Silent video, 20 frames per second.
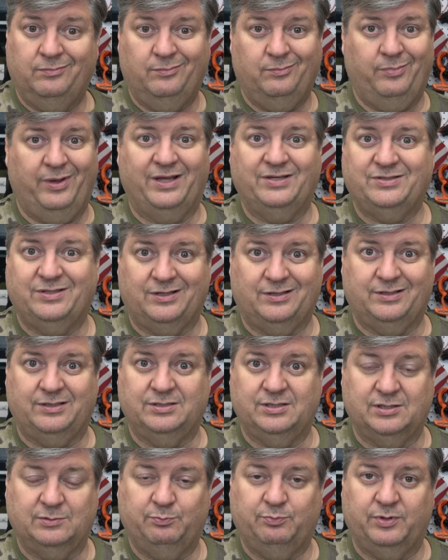basically
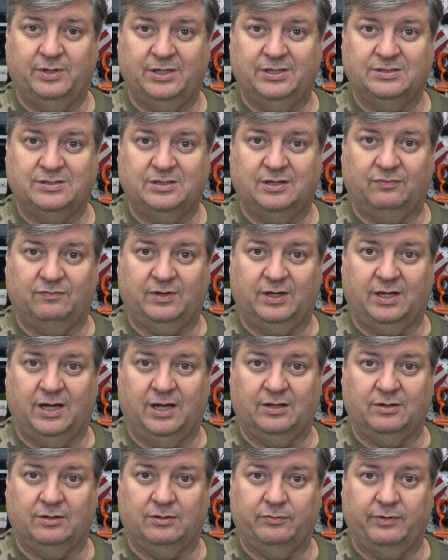just putting stuff
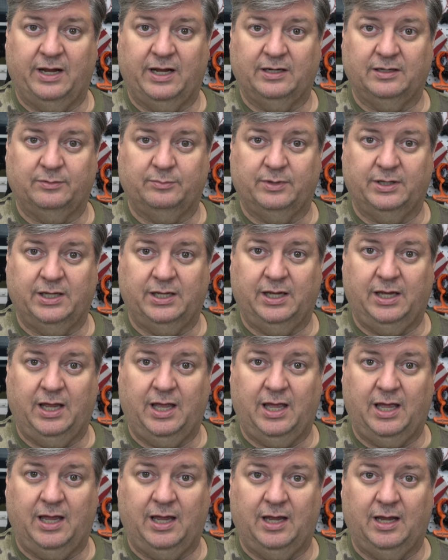together randomly
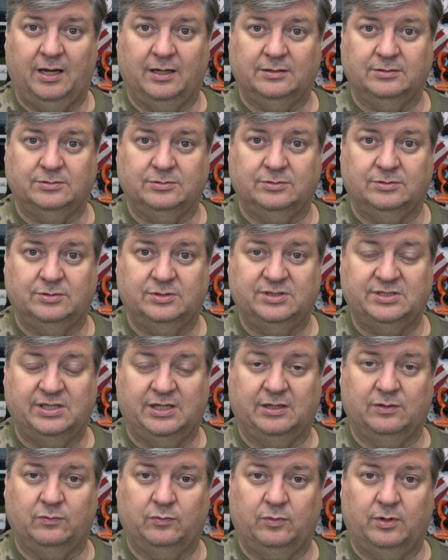and
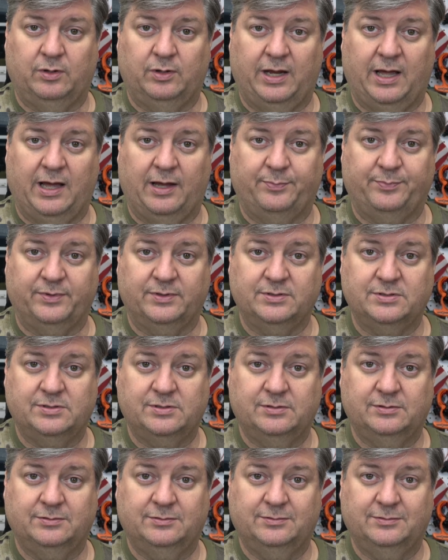seeing what
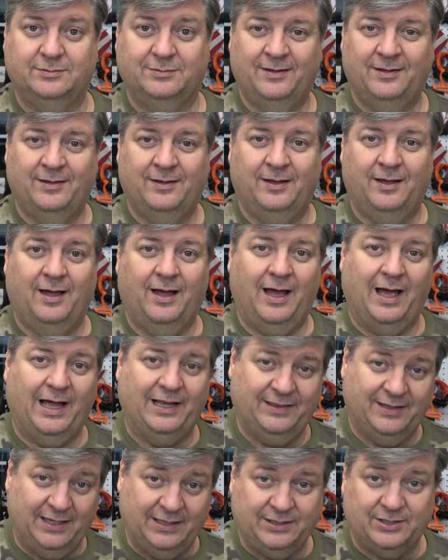happens. I
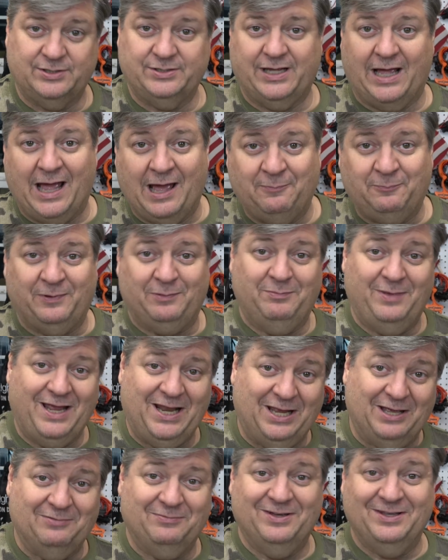think there's a happy
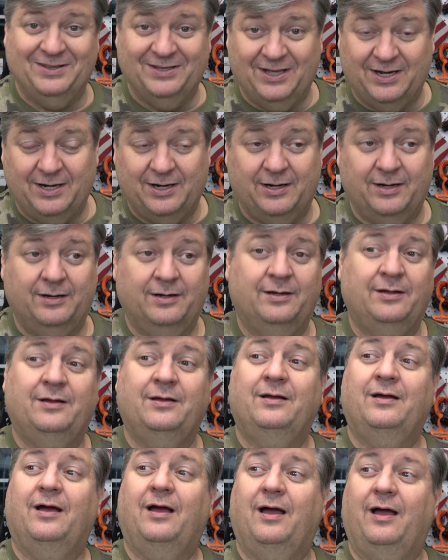medium in there.
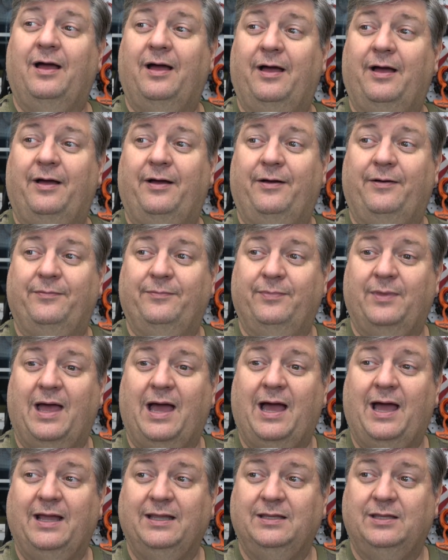Um,
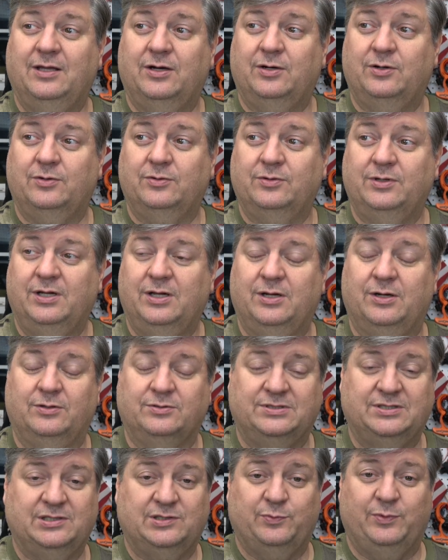I don't, you know,
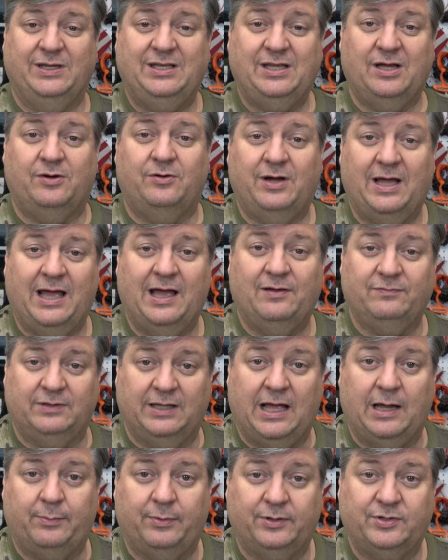since we don't have
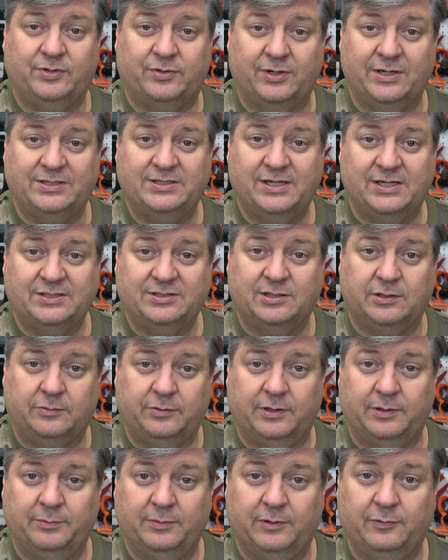laboratory test
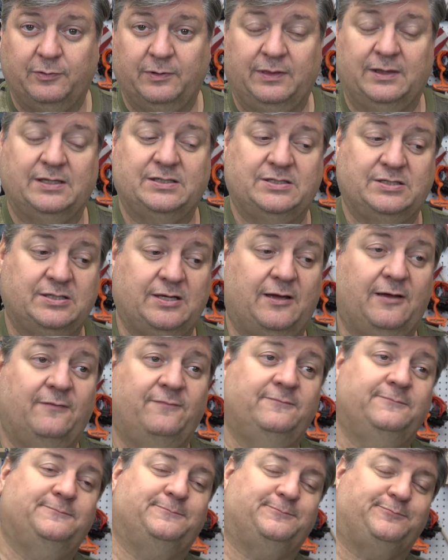equipment with this stuff,